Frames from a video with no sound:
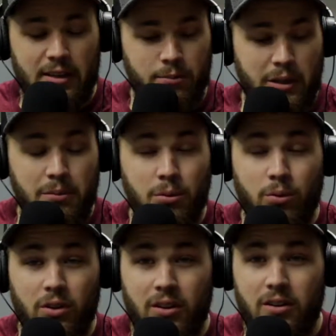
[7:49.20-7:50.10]
And people
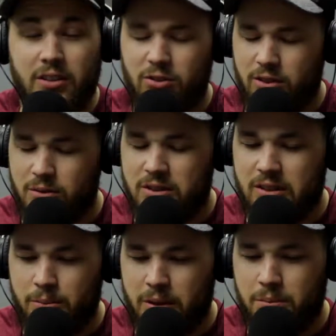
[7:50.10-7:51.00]
were there. There were
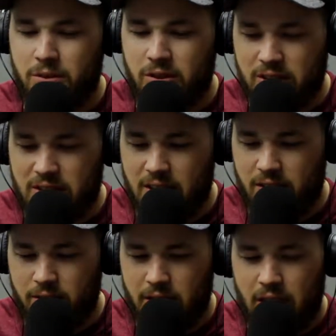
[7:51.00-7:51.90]
some people you could
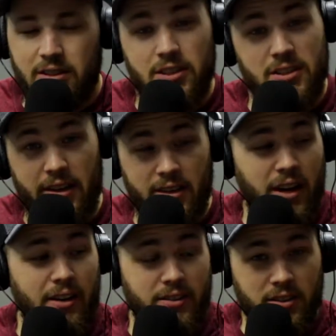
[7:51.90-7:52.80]
tell just had a
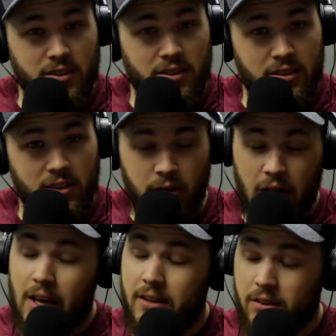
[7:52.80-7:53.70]
night at the casino,
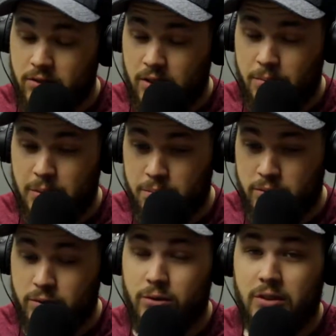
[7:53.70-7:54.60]
and there's some
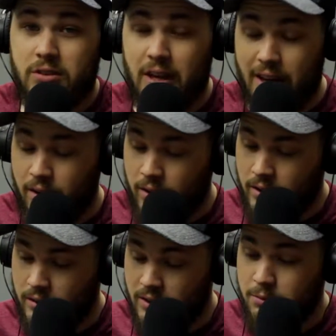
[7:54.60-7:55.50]
people you can tell
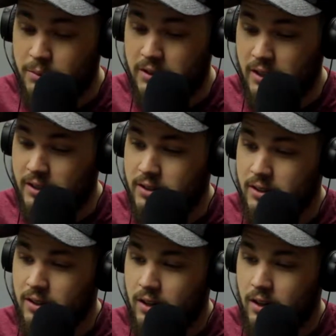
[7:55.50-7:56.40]
that's been like,
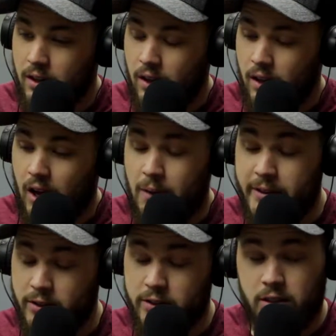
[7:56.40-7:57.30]
I'm
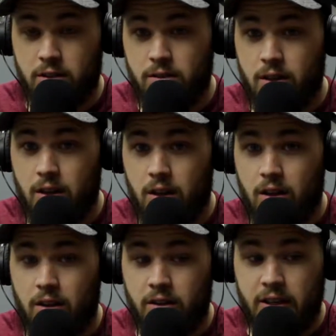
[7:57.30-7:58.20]
either going to
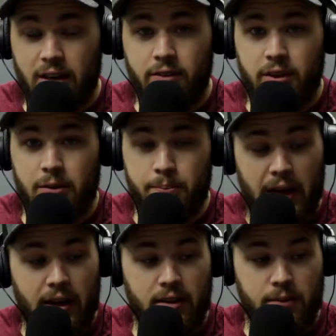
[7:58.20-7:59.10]
get everything
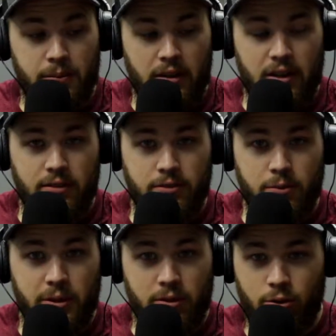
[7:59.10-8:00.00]
back in my life
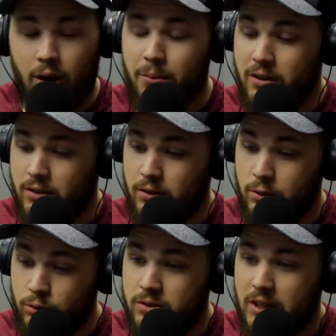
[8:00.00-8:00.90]
from here, or I'm going to
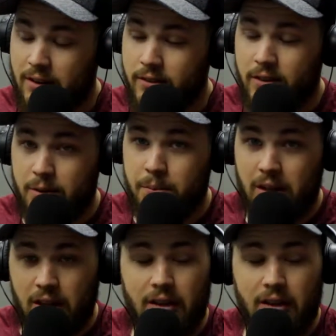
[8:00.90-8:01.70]
lose everything in my